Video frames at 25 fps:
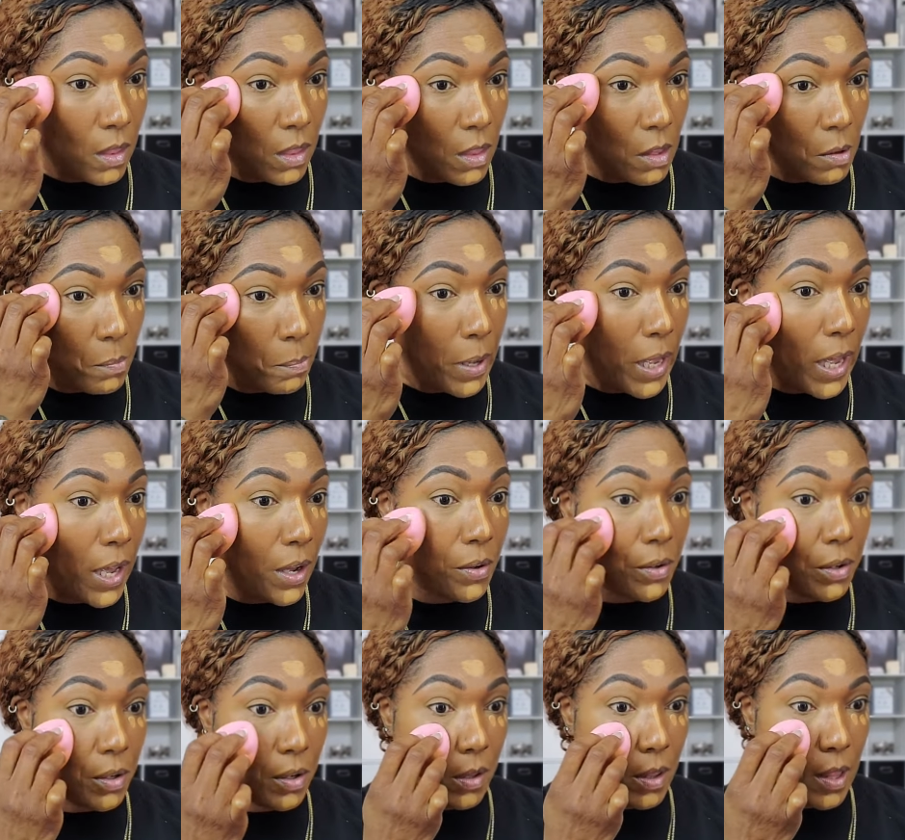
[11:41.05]
the
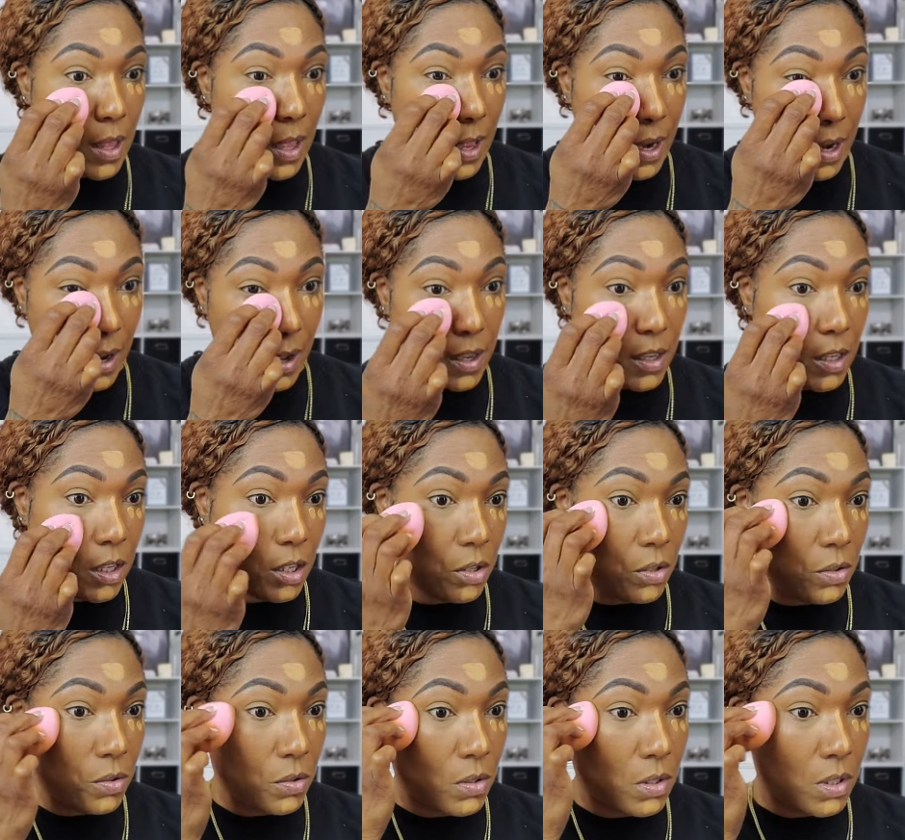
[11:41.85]
powder that I
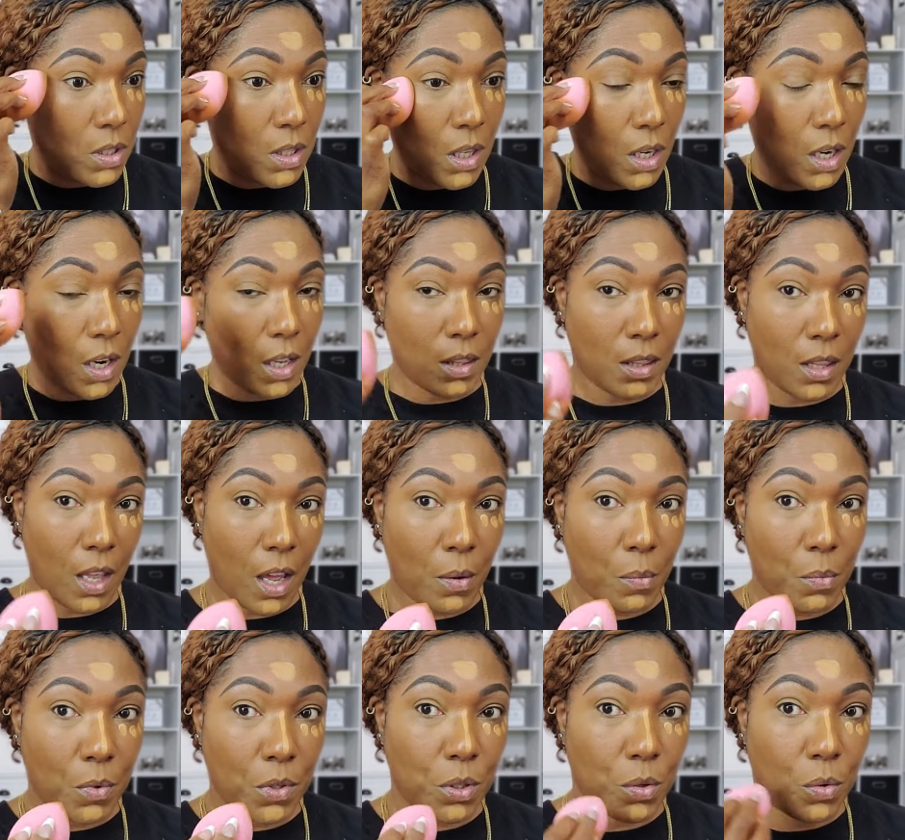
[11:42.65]
used that I
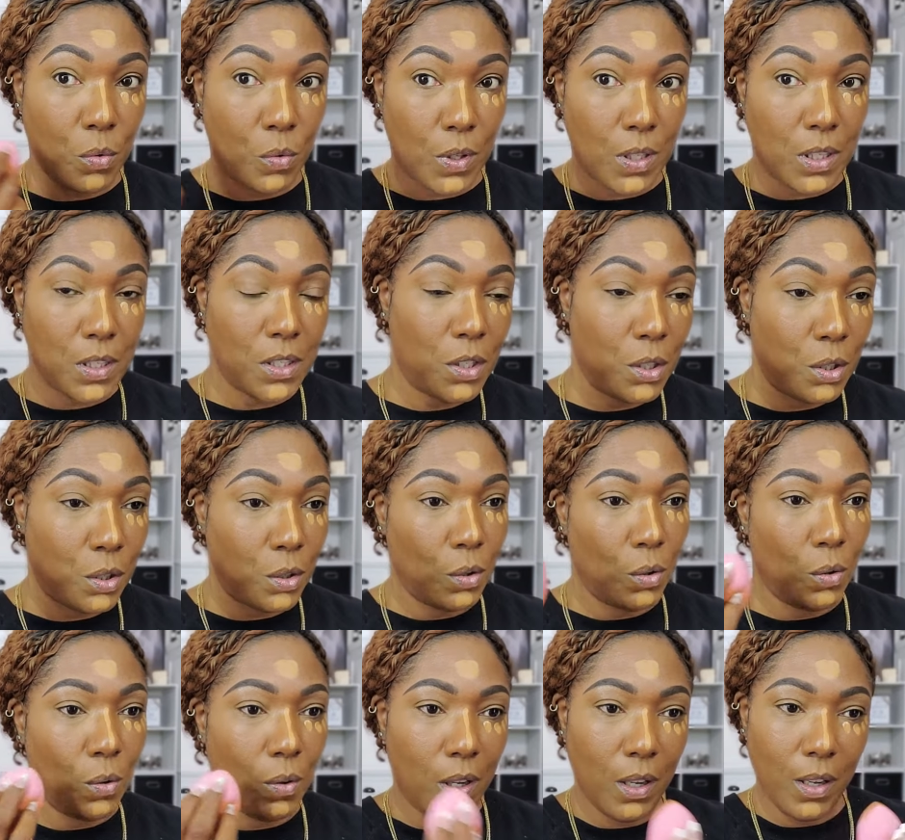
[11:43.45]
thought was going
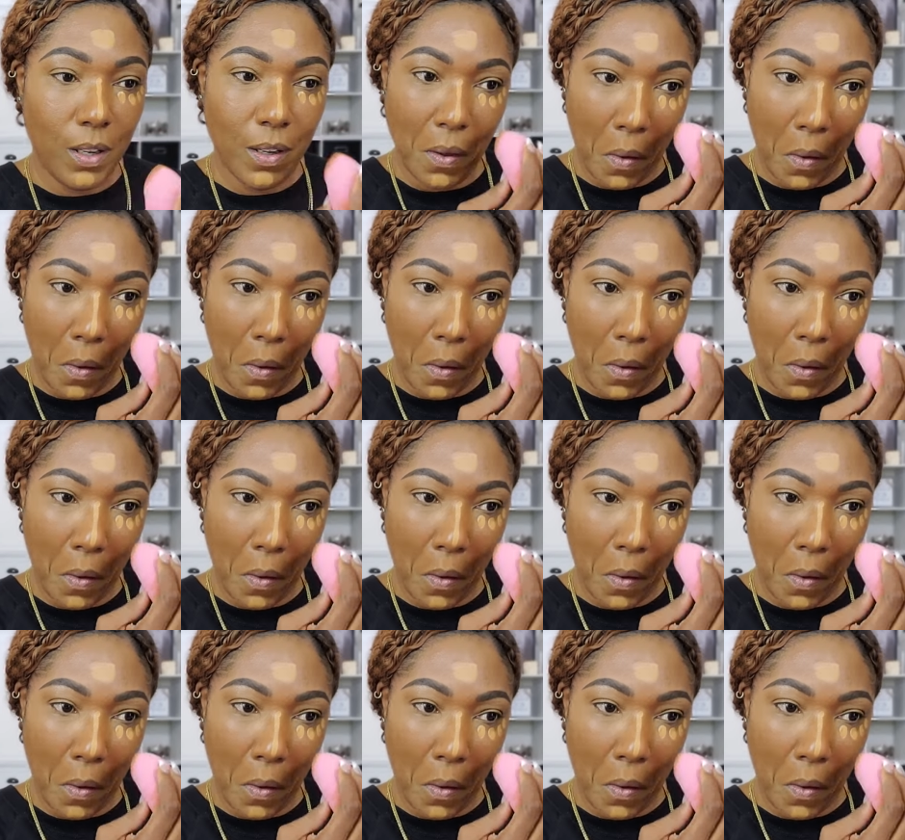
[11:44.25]
to